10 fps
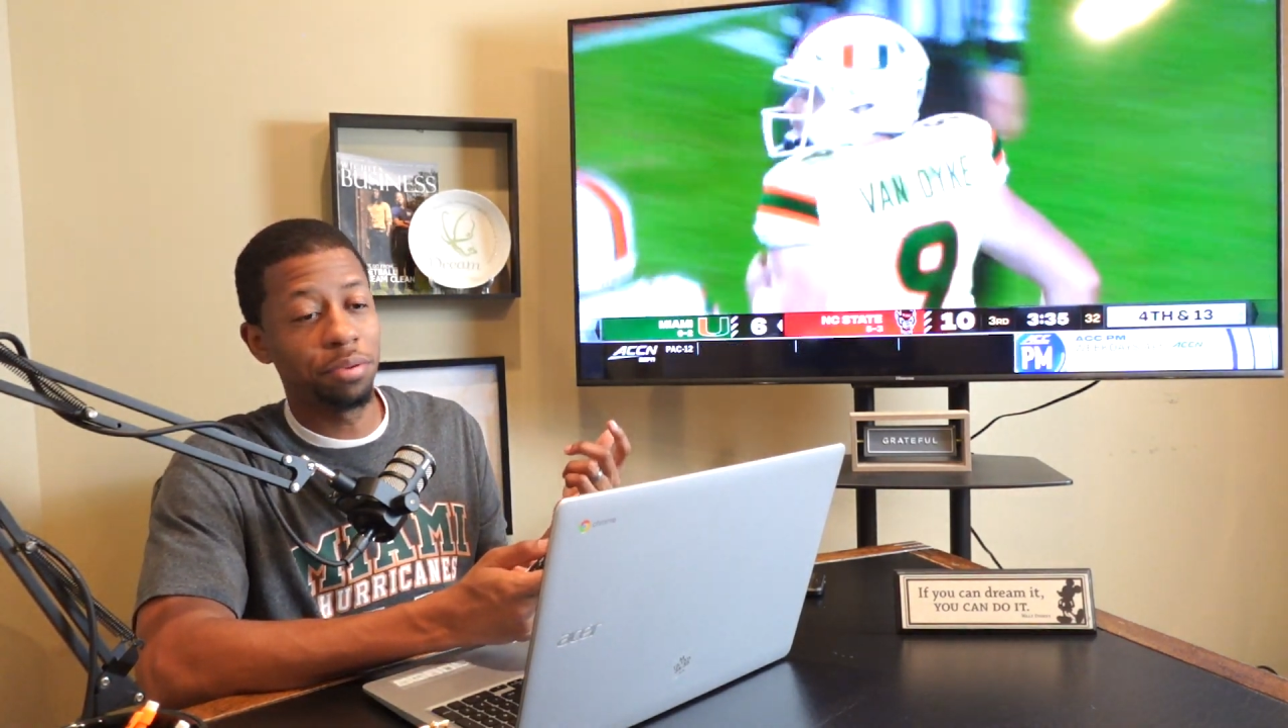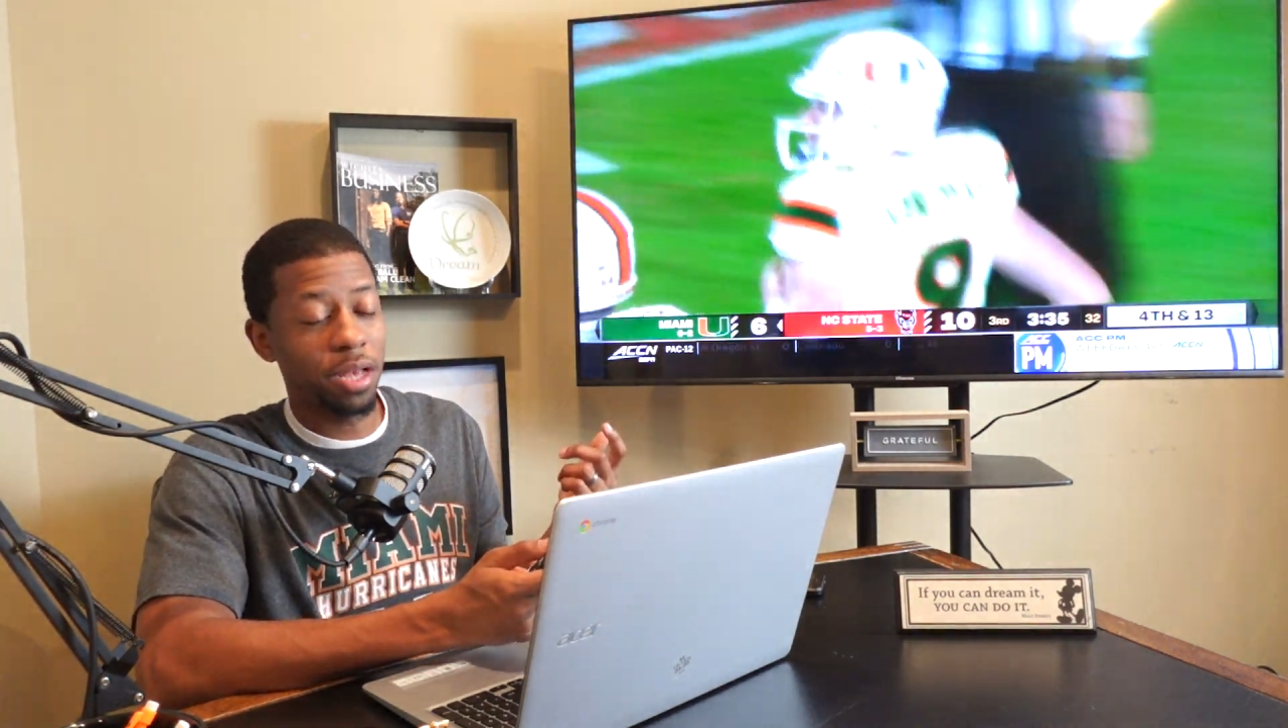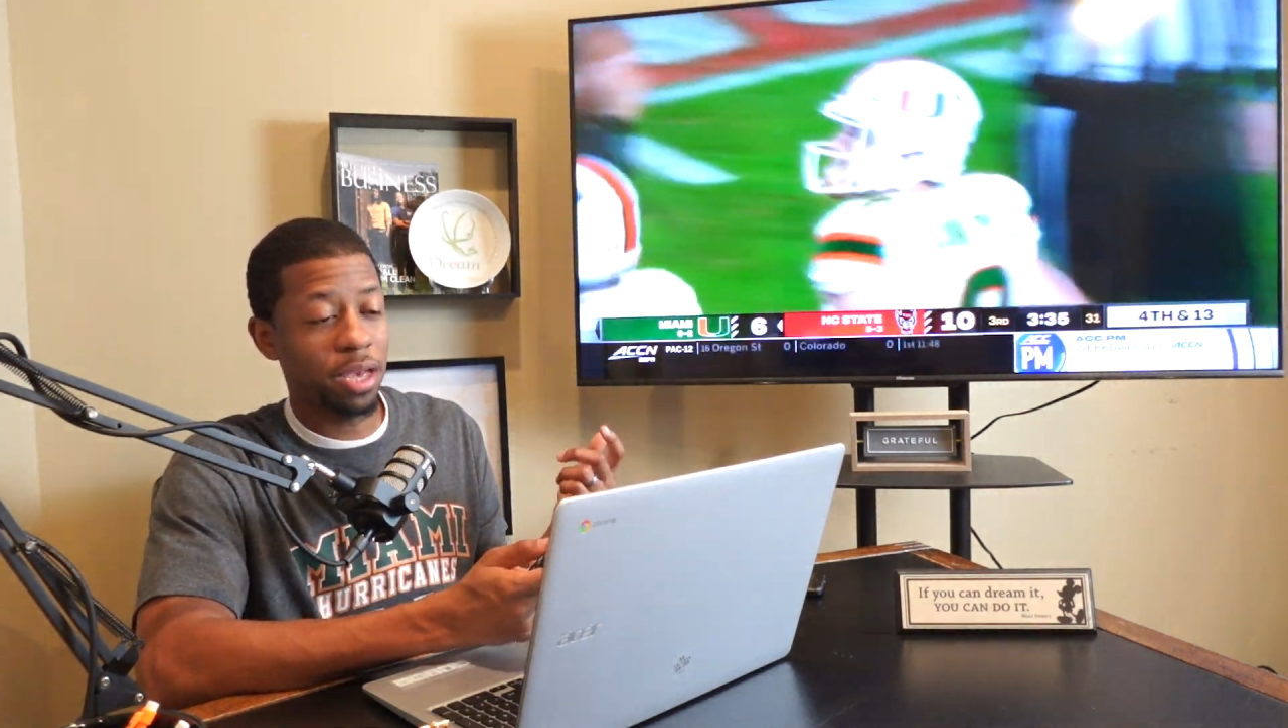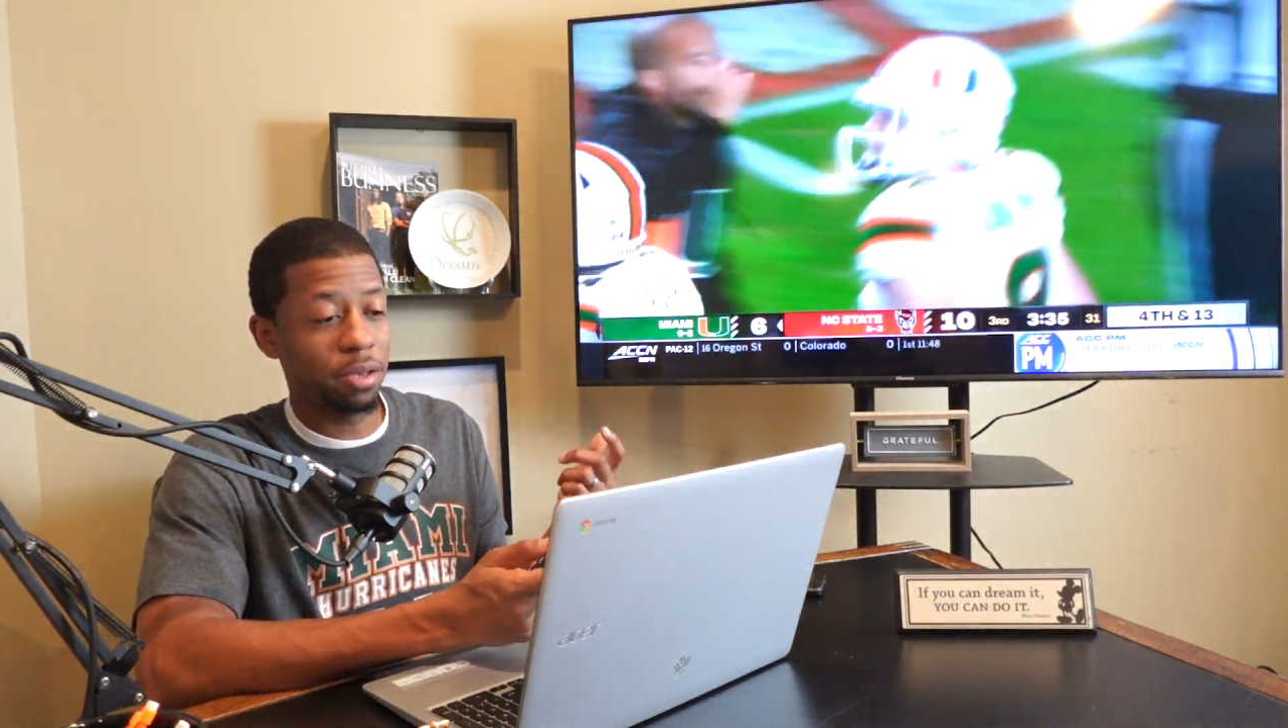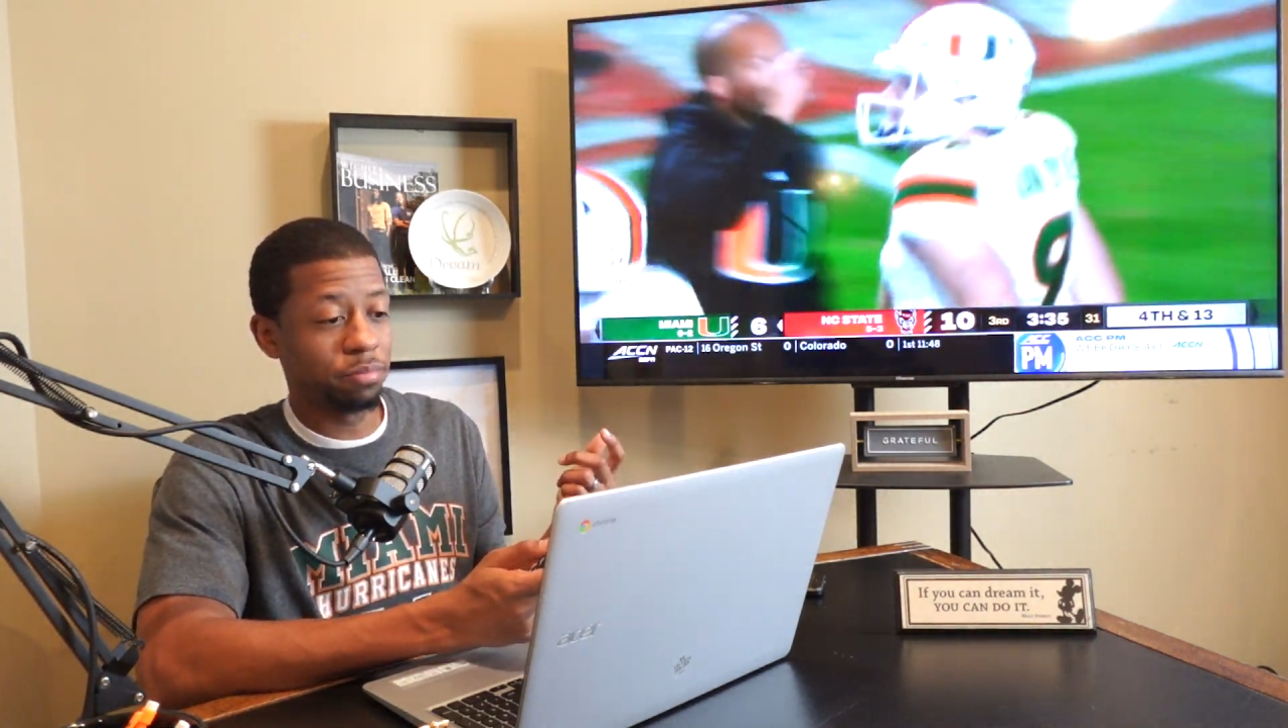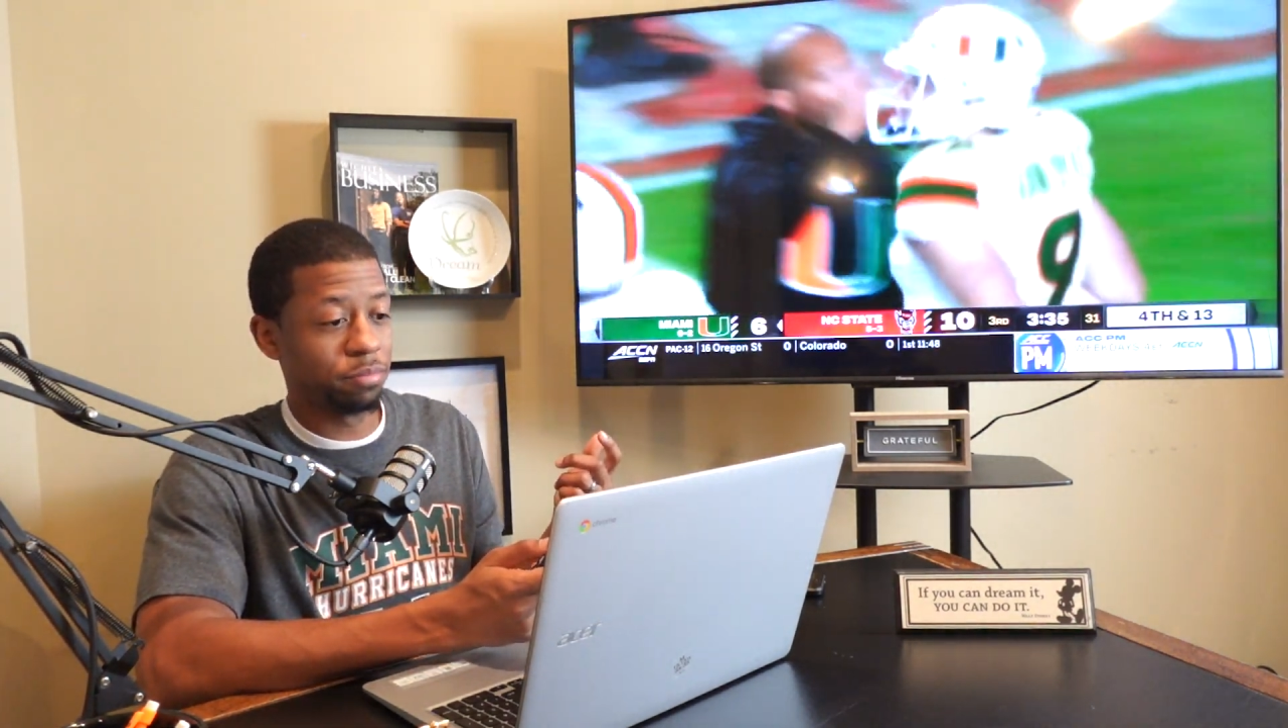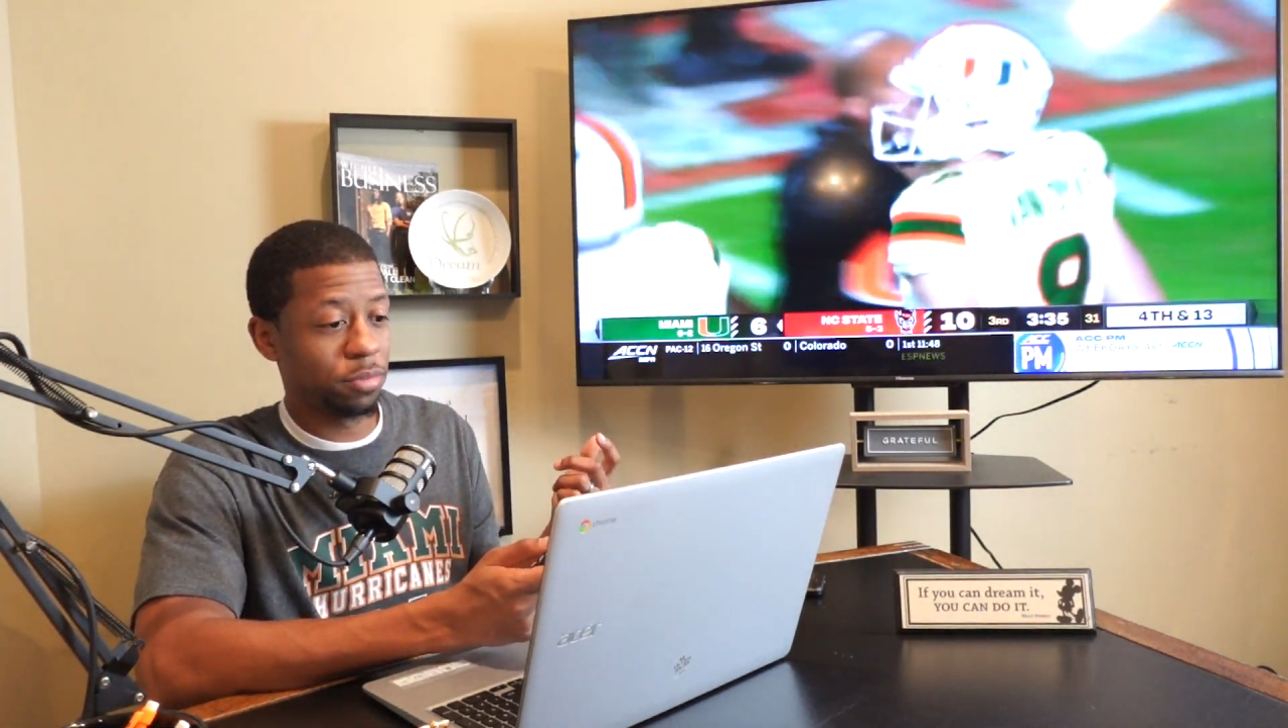blame